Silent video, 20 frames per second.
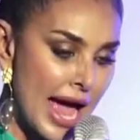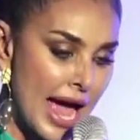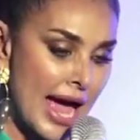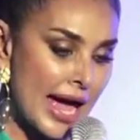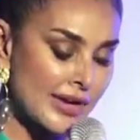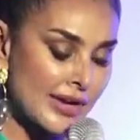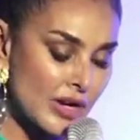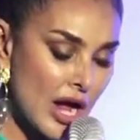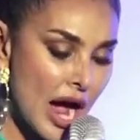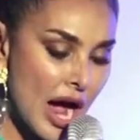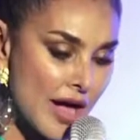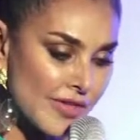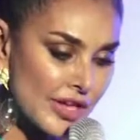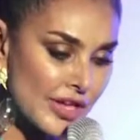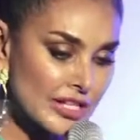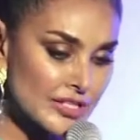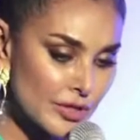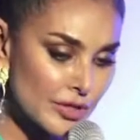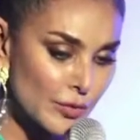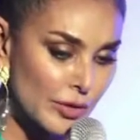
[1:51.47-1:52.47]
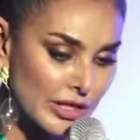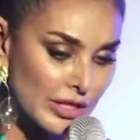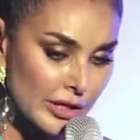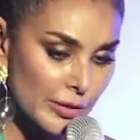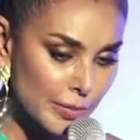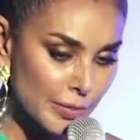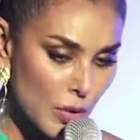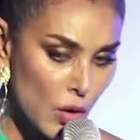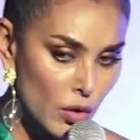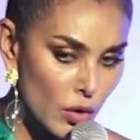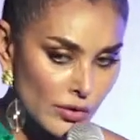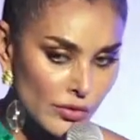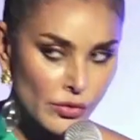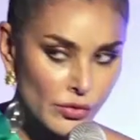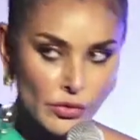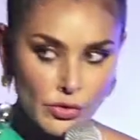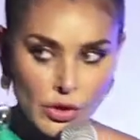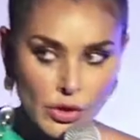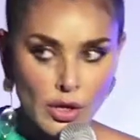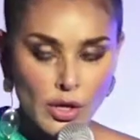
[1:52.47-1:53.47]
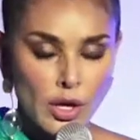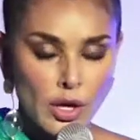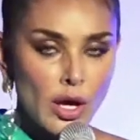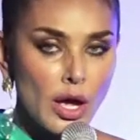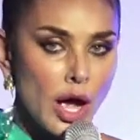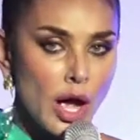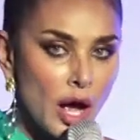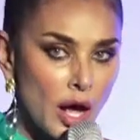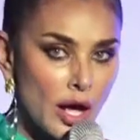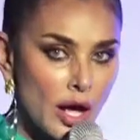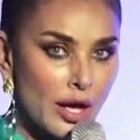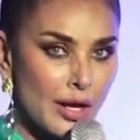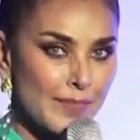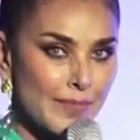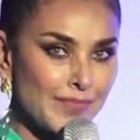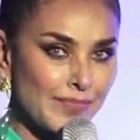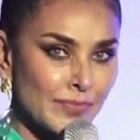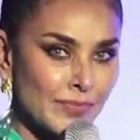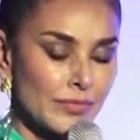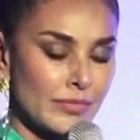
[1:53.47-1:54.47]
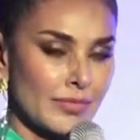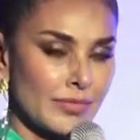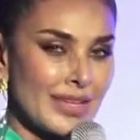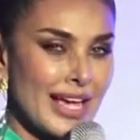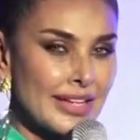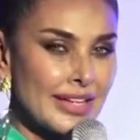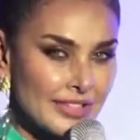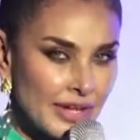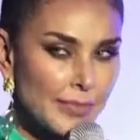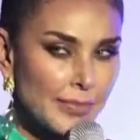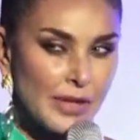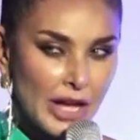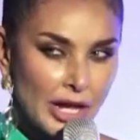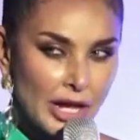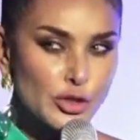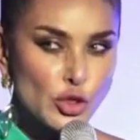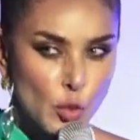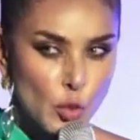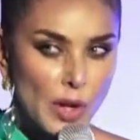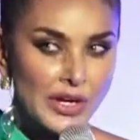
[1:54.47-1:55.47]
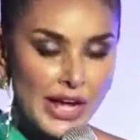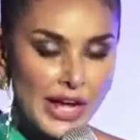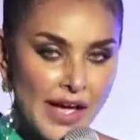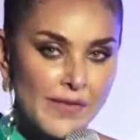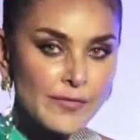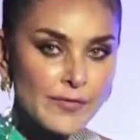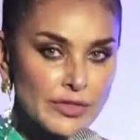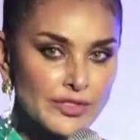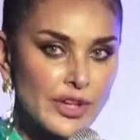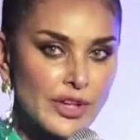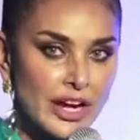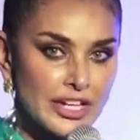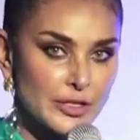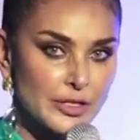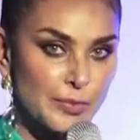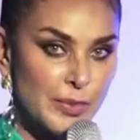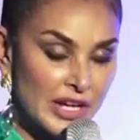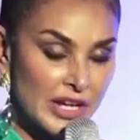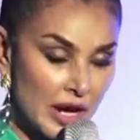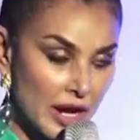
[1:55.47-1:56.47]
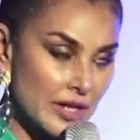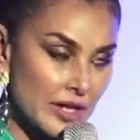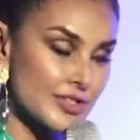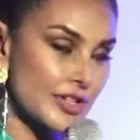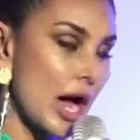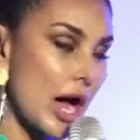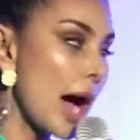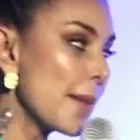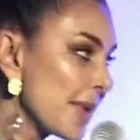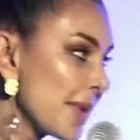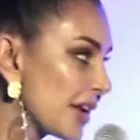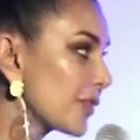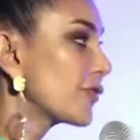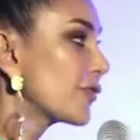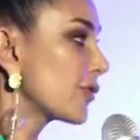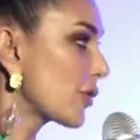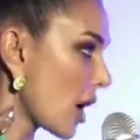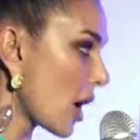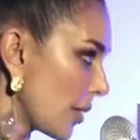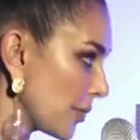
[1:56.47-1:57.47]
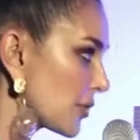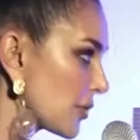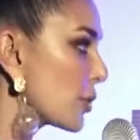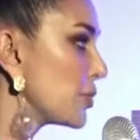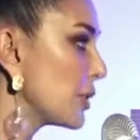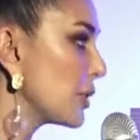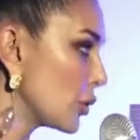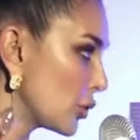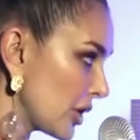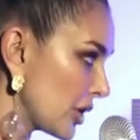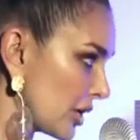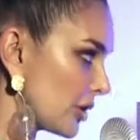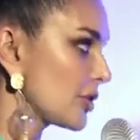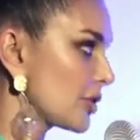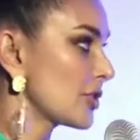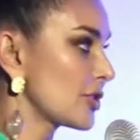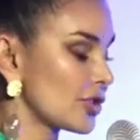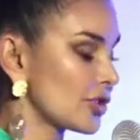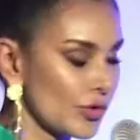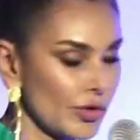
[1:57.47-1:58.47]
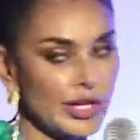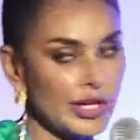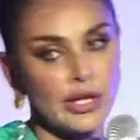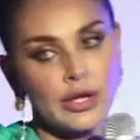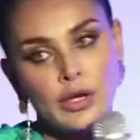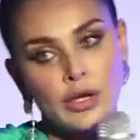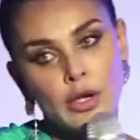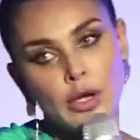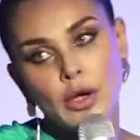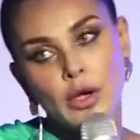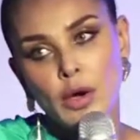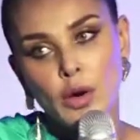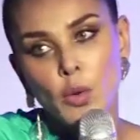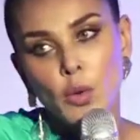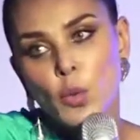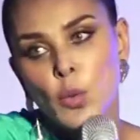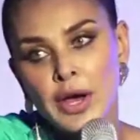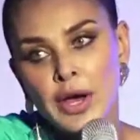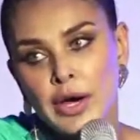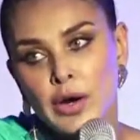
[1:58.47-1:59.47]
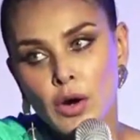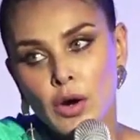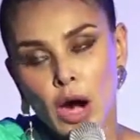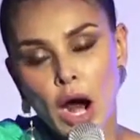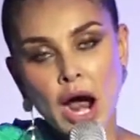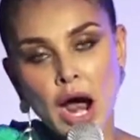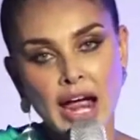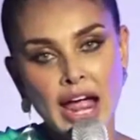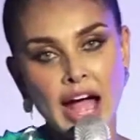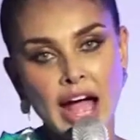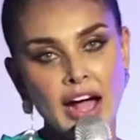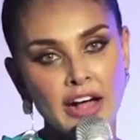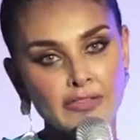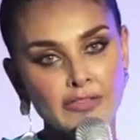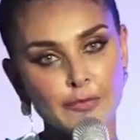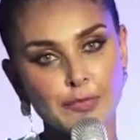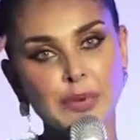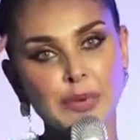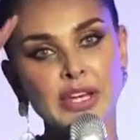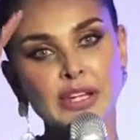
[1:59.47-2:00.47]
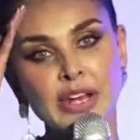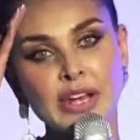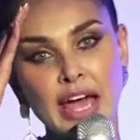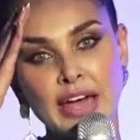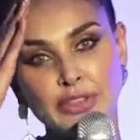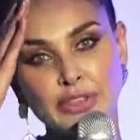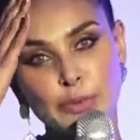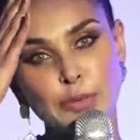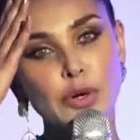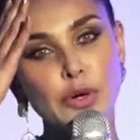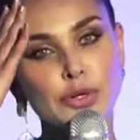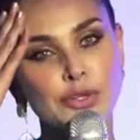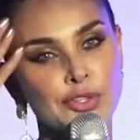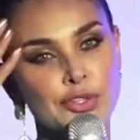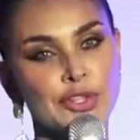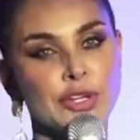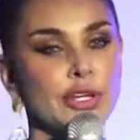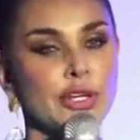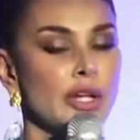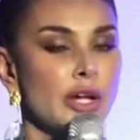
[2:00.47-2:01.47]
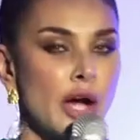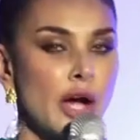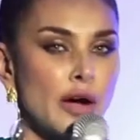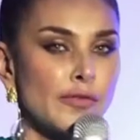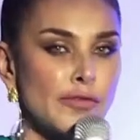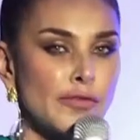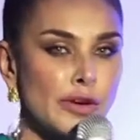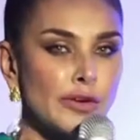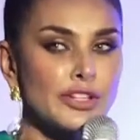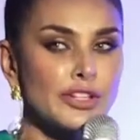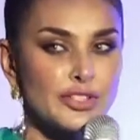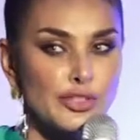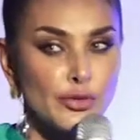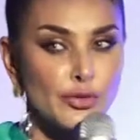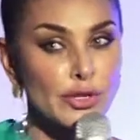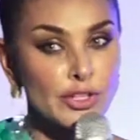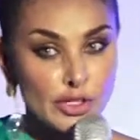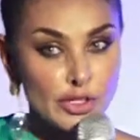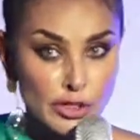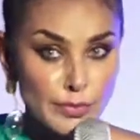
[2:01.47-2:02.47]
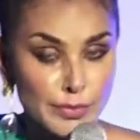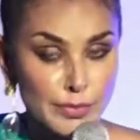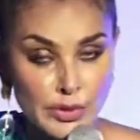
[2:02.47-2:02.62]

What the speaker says: And I think it's a really important, something I do want to emphasize, because coming from the beauty industry, where I have been at the mercy of very stringent